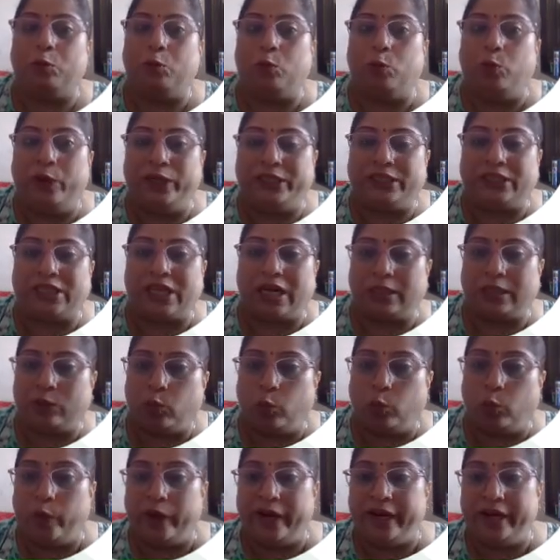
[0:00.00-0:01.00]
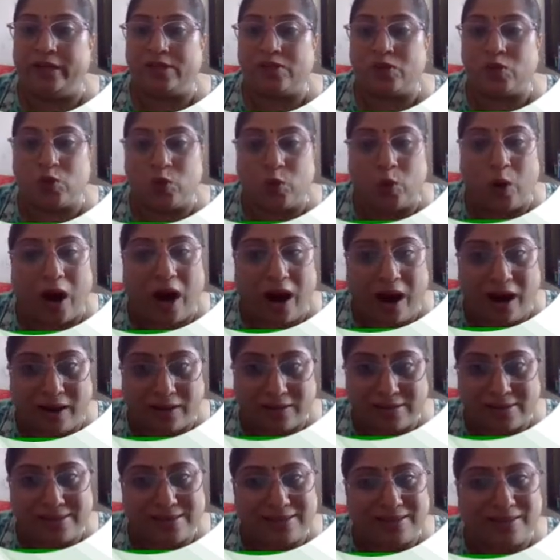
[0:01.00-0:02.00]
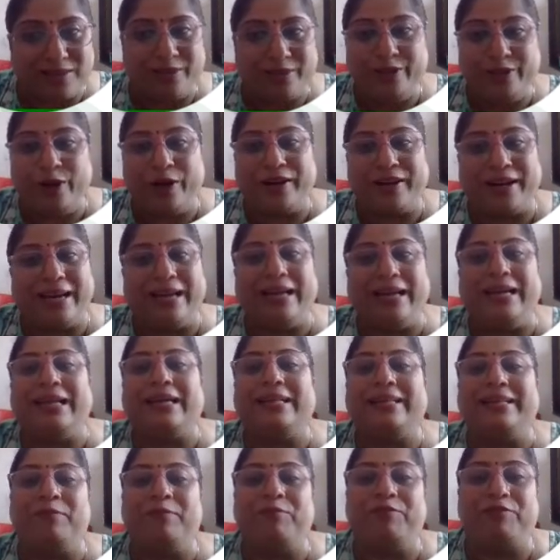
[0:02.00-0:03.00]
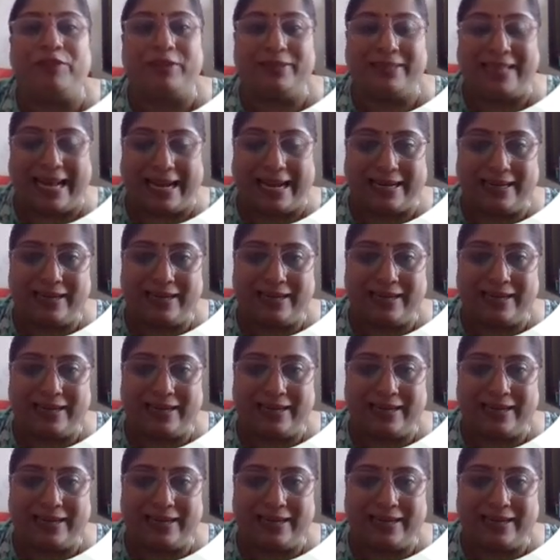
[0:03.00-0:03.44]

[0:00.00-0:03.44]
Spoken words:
Which are the ways to ask? You are training them for that.